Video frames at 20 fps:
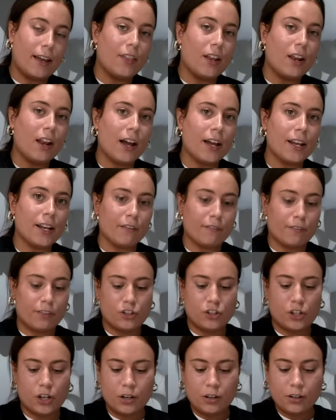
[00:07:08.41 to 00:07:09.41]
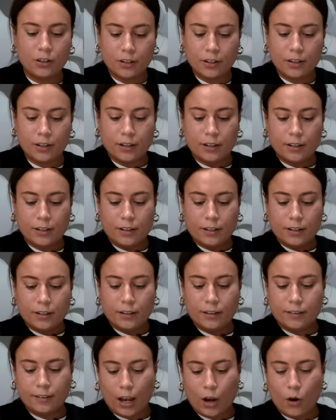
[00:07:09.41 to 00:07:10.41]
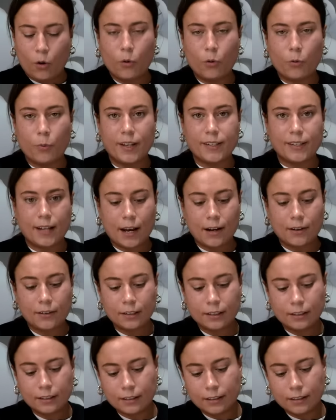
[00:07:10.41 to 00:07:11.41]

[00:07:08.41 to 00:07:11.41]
and the lining of the shoe to get all the way down